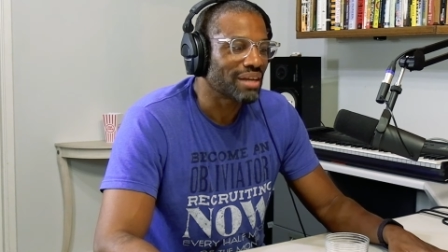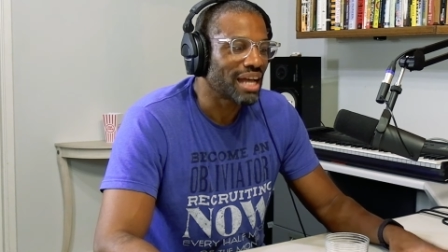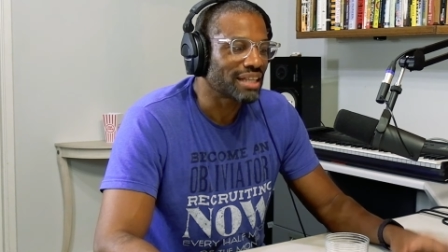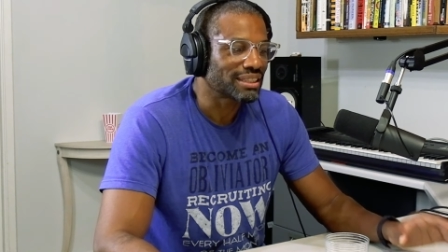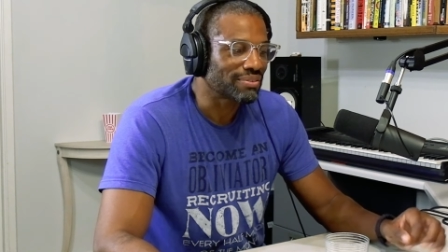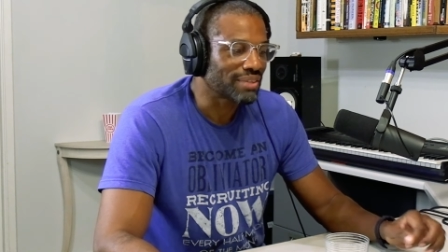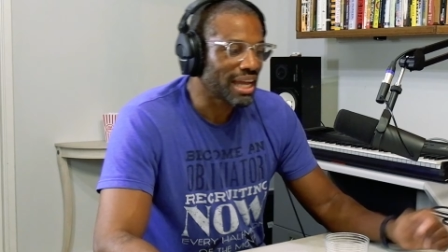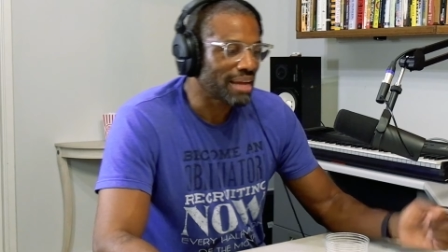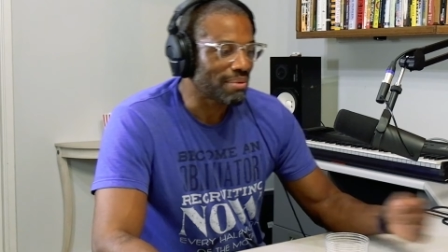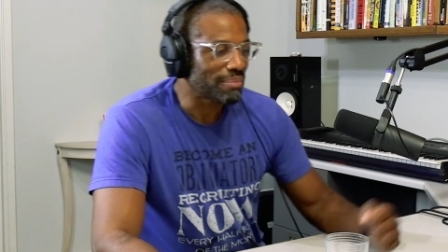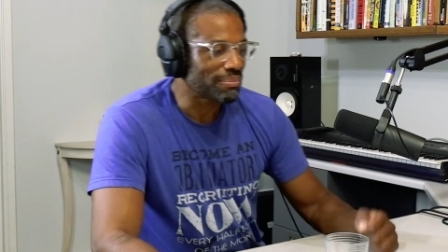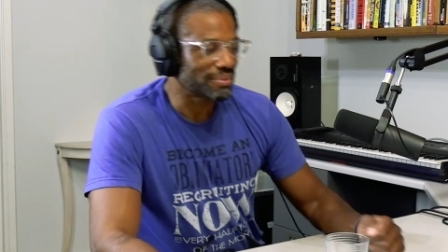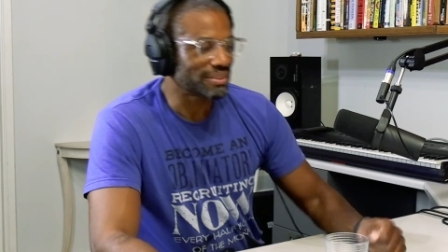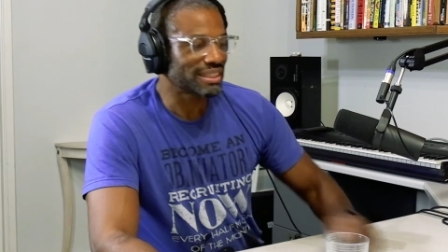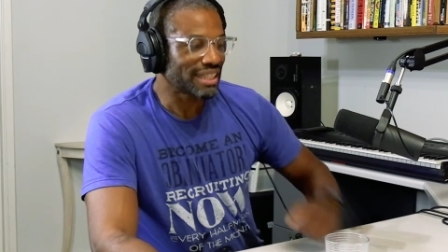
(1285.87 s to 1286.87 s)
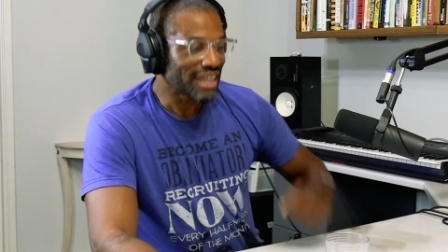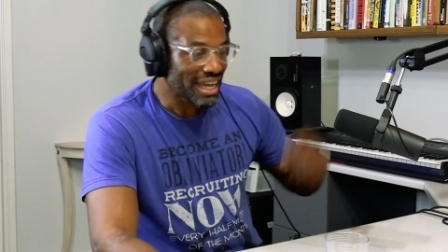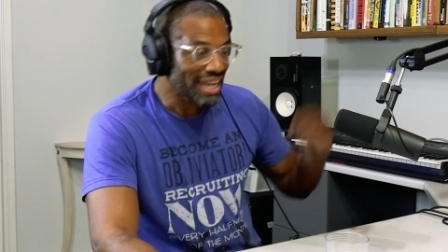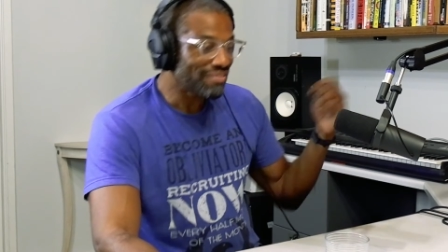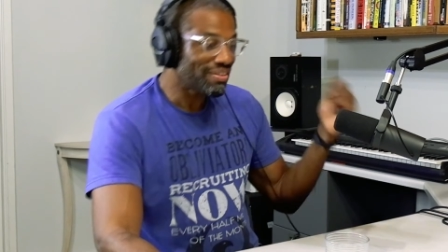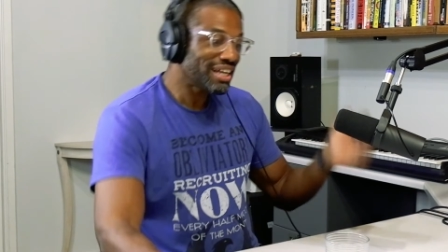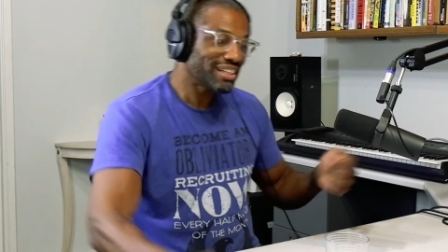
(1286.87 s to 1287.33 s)
Asif came up and said,
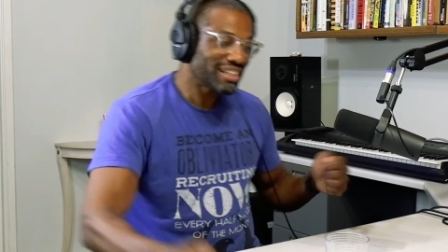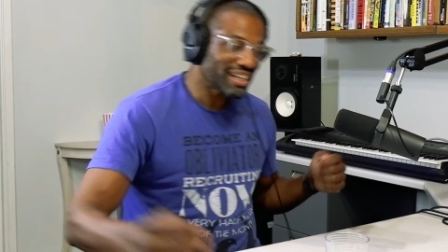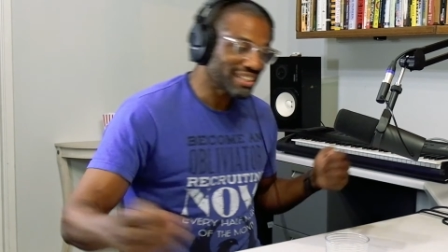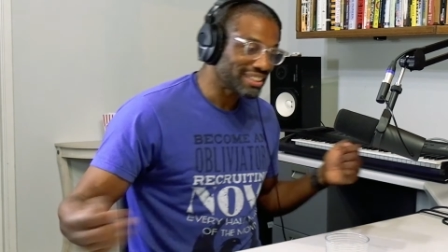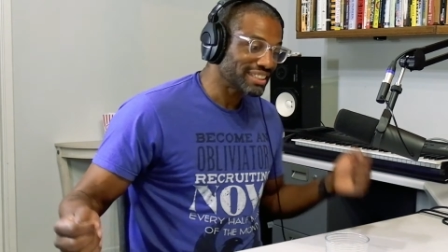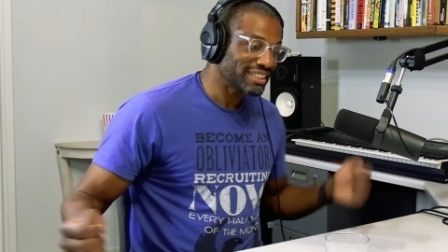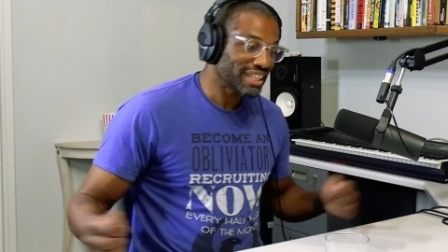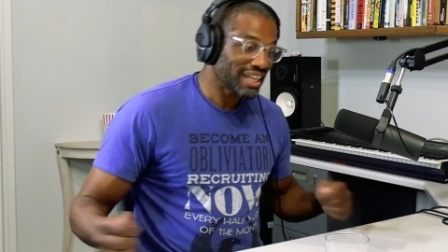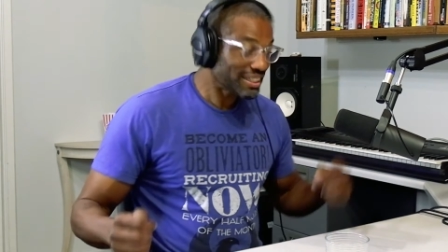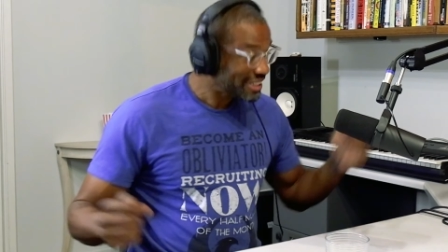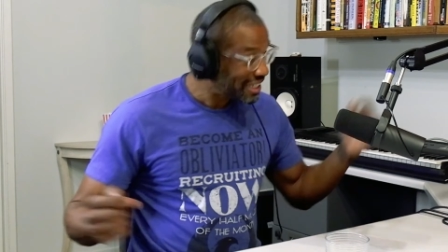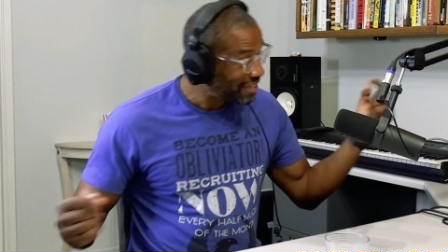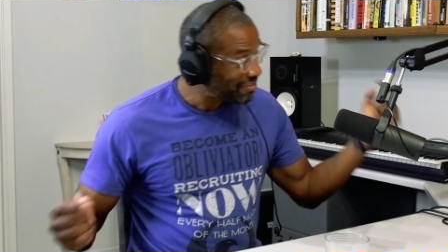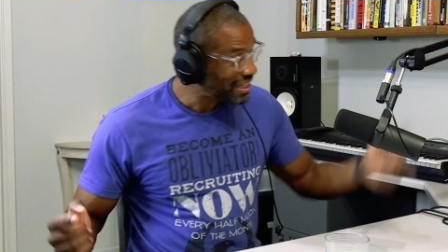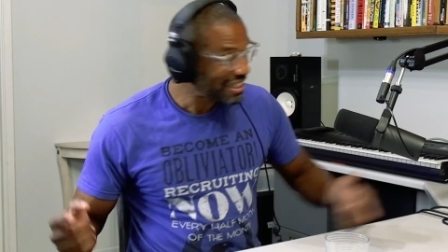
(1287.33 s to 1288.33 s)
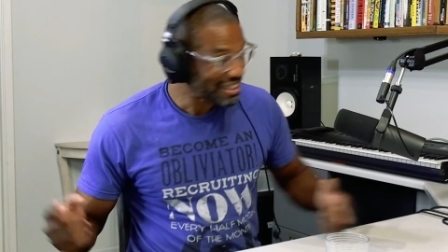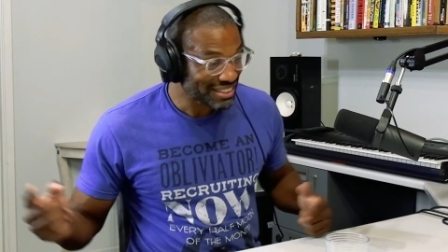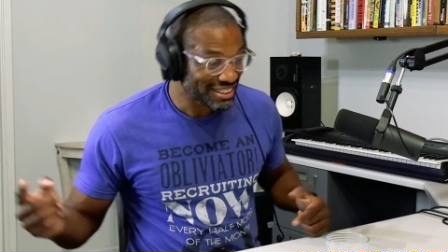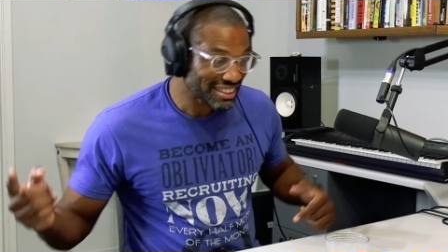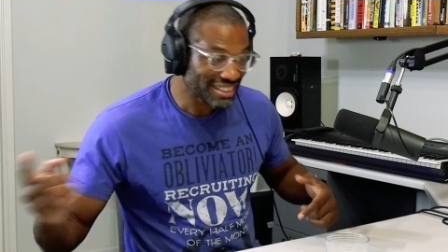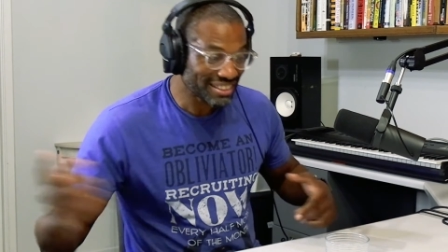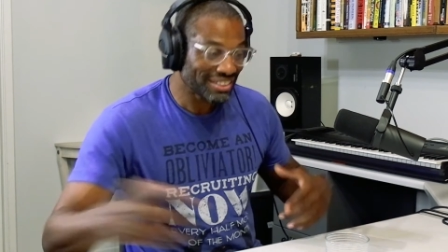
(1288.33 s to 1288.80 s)
"Hey man, I your set." I said, "Hey man, like
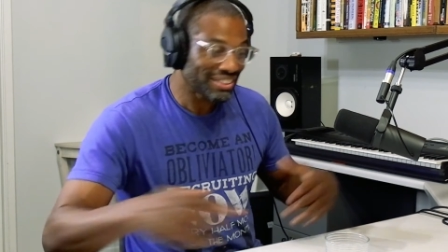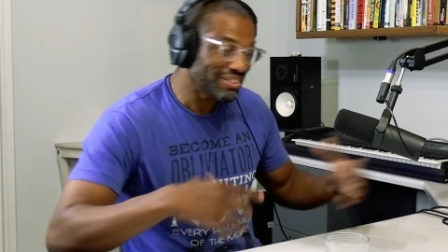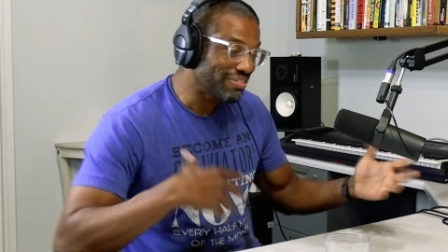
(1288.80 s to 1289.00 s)
your set too."